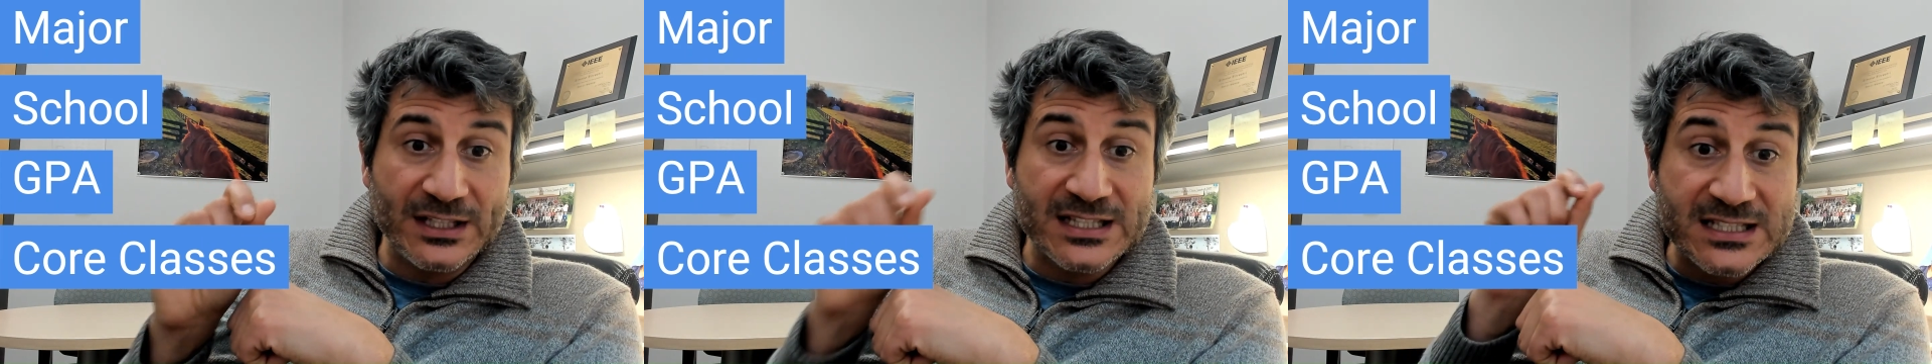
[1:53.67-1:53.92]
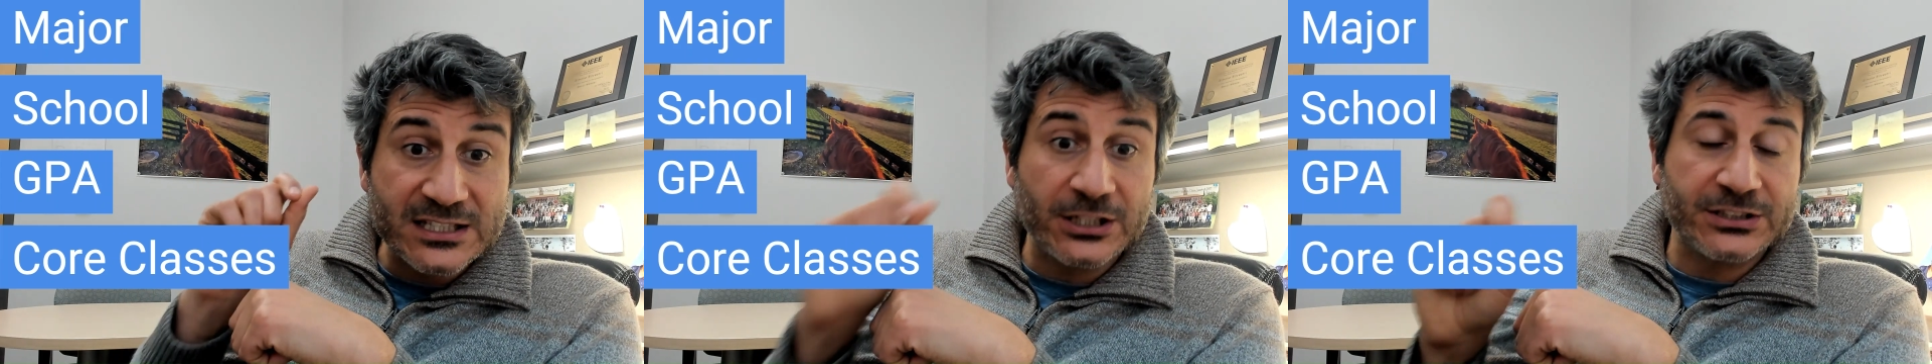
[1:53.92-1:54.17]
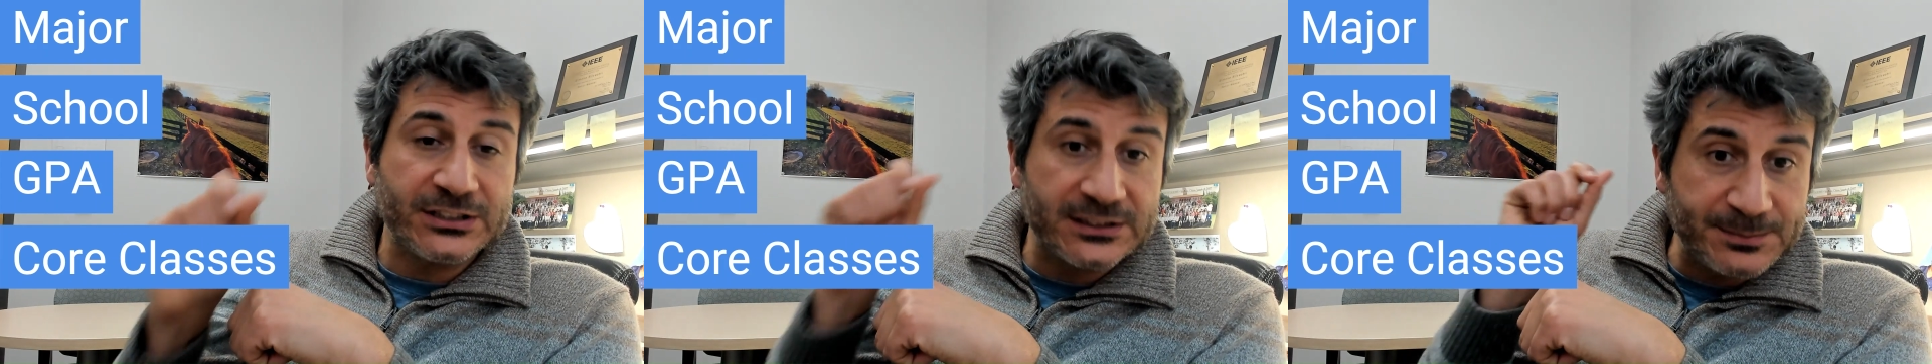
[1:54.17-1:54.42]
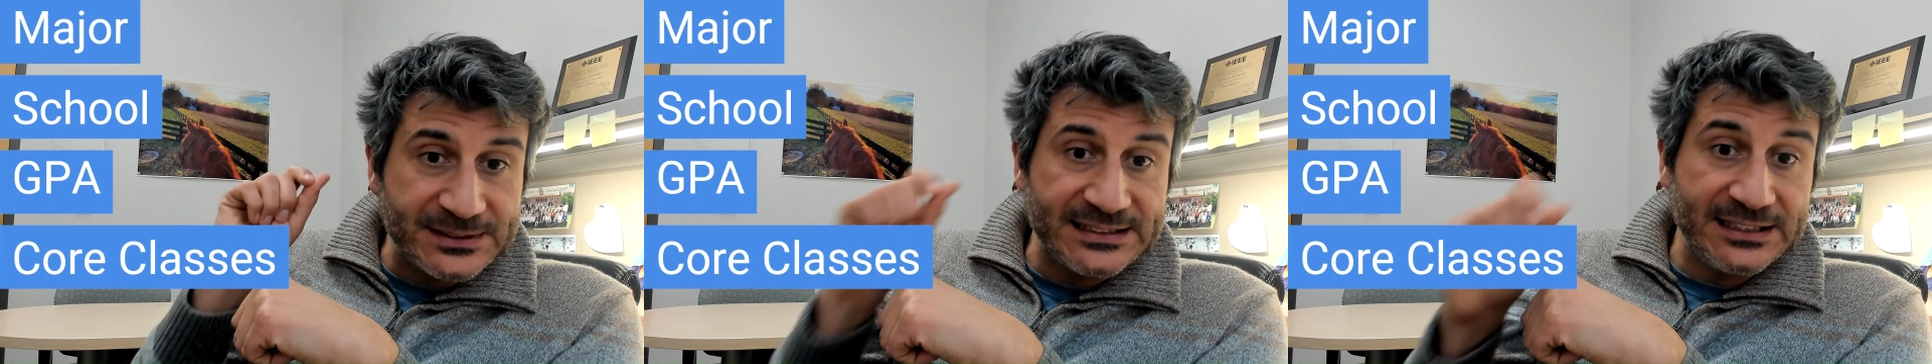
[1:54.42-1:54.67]
in certain
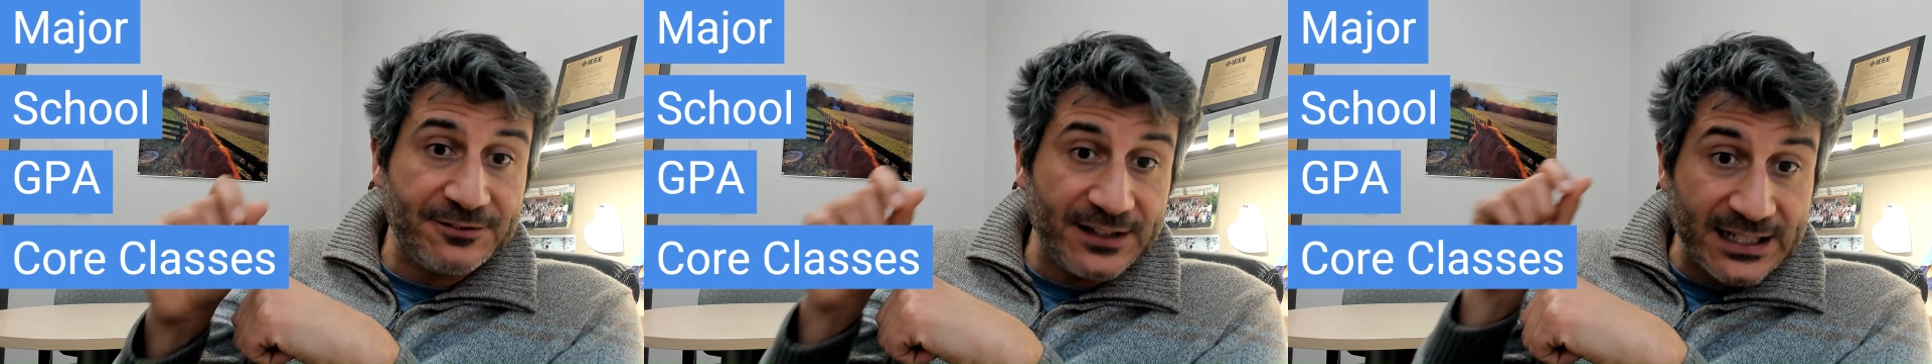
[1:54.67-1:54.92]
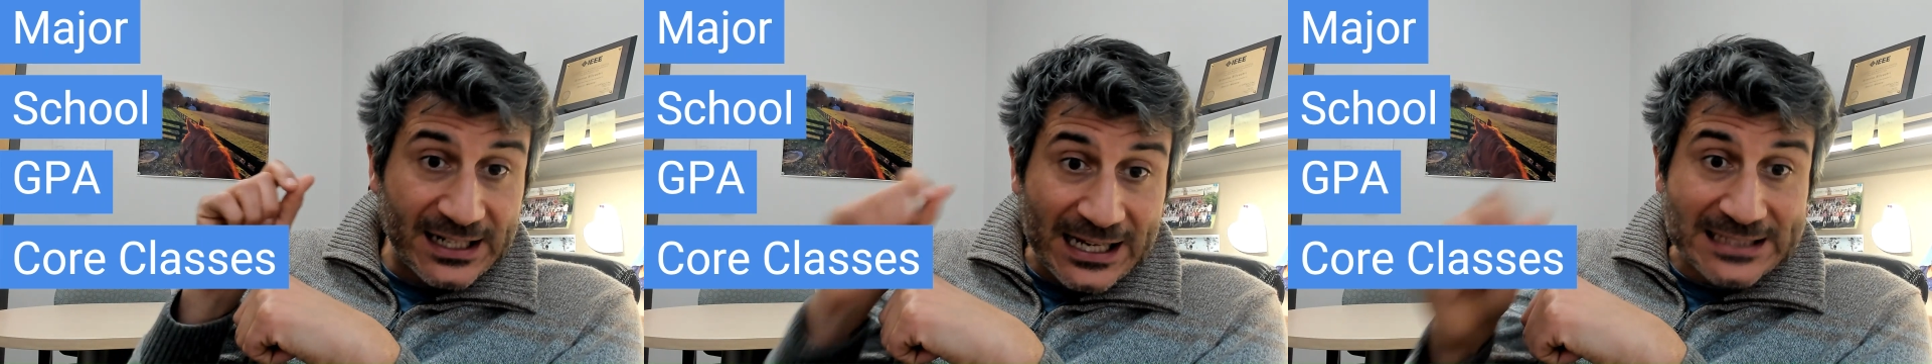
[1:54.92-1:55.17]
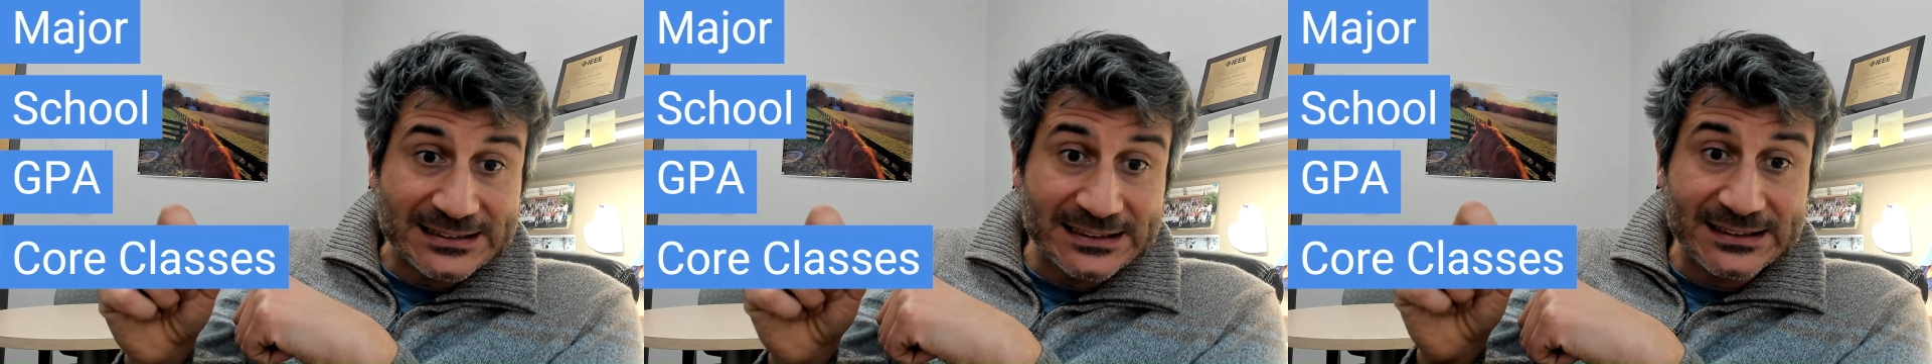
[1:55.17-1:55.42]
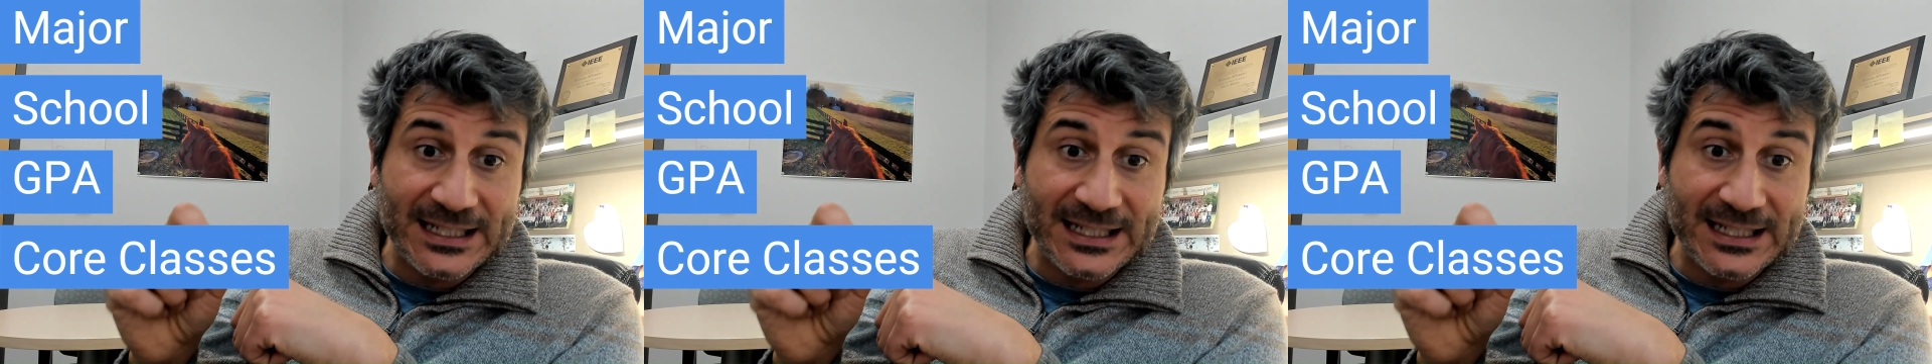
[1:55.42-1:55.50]
specific classes,